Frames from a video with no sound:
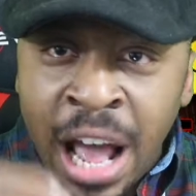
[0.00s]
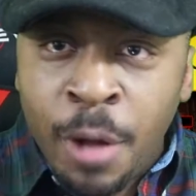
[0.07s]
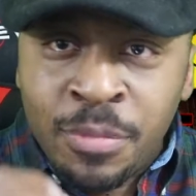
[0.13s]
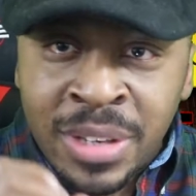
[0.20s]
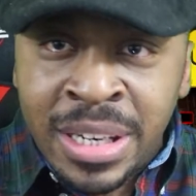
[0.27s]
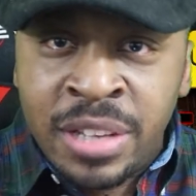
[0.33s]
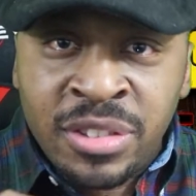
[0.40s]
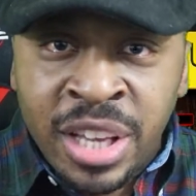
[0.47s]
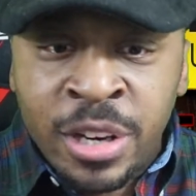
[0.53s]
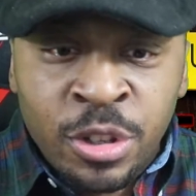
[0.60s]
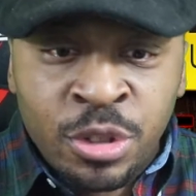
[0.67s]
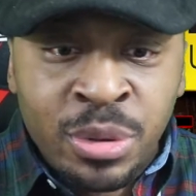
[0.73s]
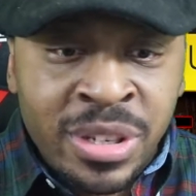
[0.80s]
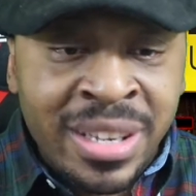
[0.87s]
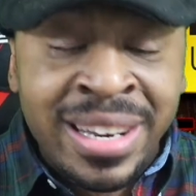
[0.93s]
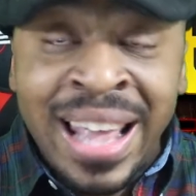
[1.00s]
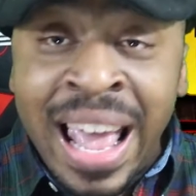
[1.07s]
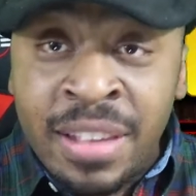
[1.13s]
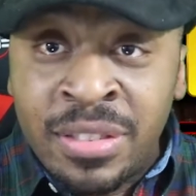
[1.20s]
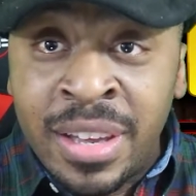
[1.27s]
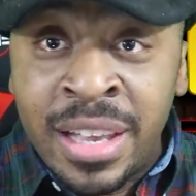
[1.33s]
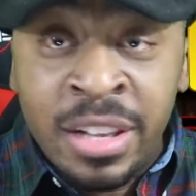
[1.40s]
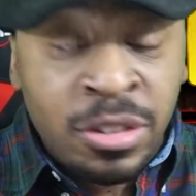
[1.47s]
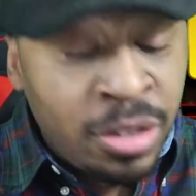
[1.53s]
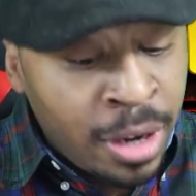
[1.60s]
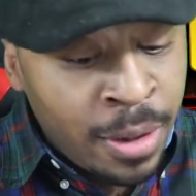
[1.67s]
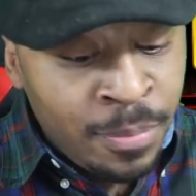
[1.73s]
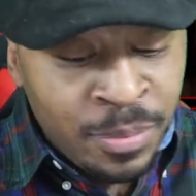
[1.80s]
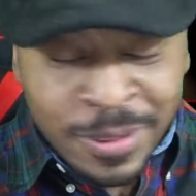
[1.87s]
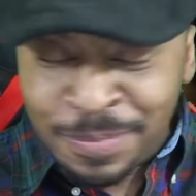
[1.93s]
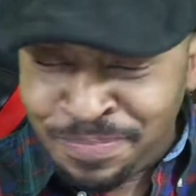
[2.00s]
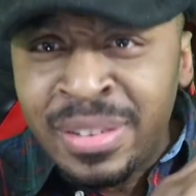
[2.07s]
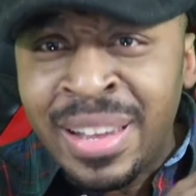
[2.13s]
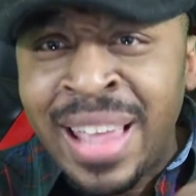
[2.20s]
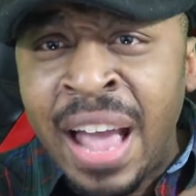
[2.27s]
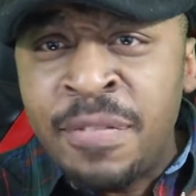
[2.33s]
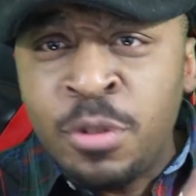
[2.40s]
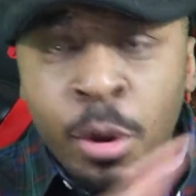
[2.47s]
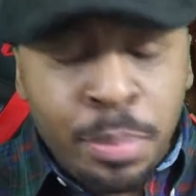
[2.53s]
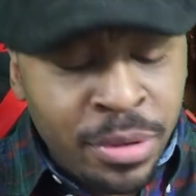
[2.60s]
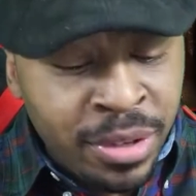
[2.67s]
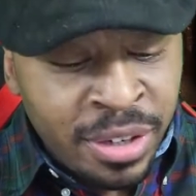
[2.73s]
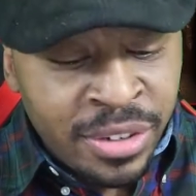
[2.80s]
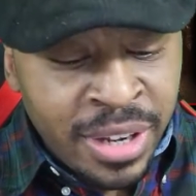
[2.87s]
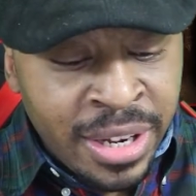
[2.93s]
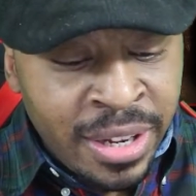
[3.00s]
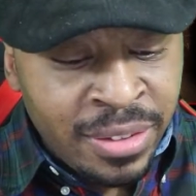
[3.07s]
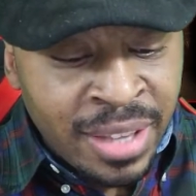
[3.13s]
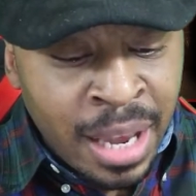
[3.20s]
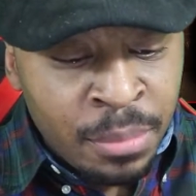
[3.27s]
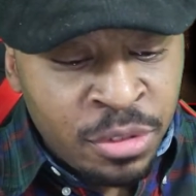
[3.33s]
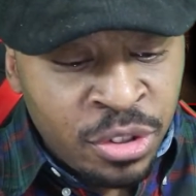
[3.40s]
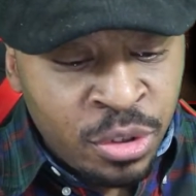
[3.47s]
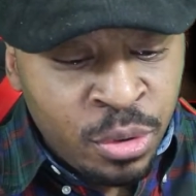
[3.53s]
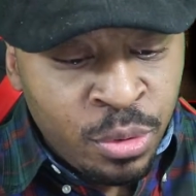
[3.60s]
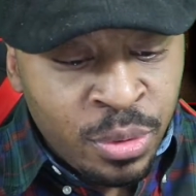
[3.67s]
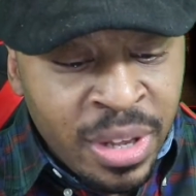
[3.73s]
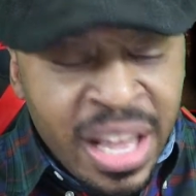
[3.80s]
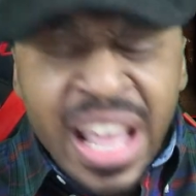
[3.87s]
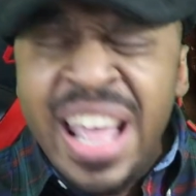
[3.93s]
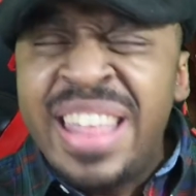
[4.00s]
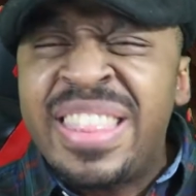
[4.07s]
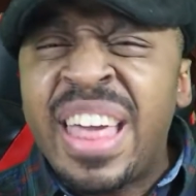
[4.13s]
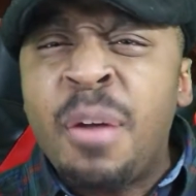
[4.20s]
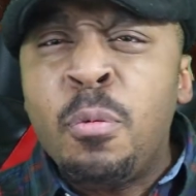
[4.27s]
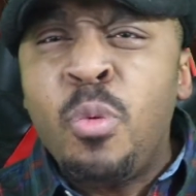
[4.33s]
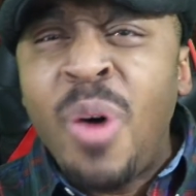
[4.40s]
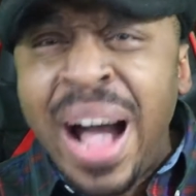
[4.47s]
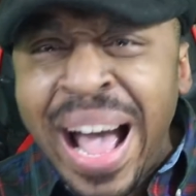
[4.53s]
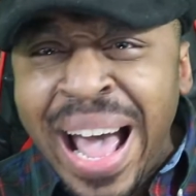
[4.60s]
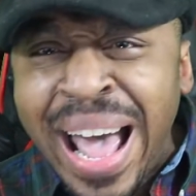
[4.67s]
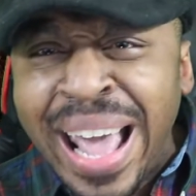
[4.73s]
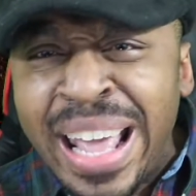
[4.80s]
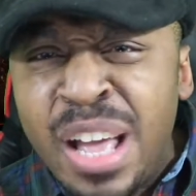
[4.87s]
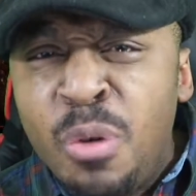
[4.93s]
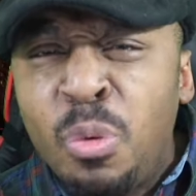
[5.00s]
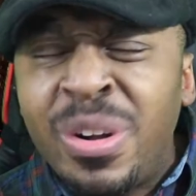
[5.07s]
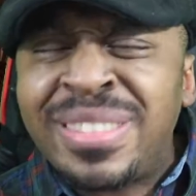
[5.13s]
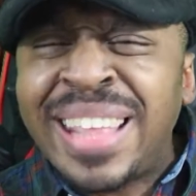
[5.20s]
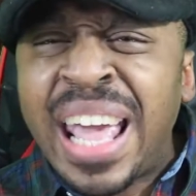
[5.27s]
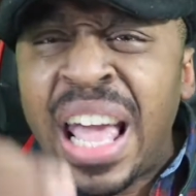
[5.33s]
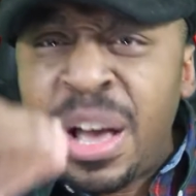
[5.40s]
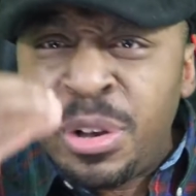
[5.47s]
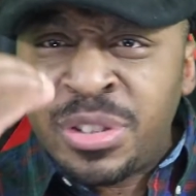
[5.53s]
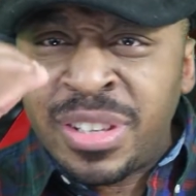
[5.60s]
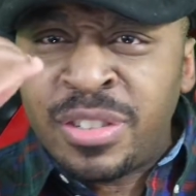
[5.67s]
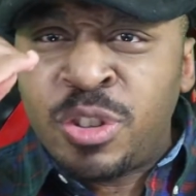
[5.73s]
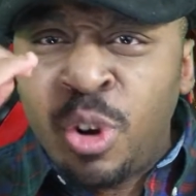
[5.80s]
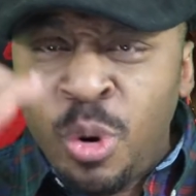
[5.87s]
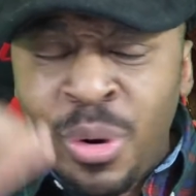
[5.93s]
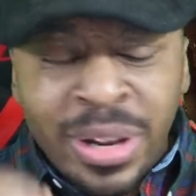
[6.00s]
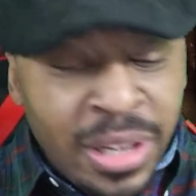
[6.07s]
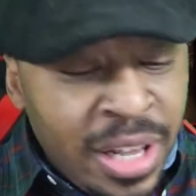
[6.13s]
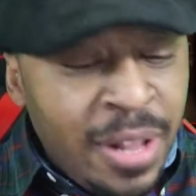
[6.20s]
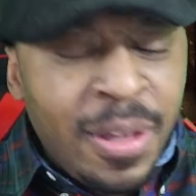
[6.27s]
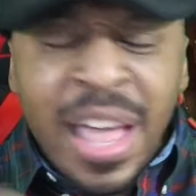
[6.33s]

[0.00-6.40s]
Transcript: out the Nintendo Switch and it has not into mm, that had no production anytime soon, then why? What the hell is it doing?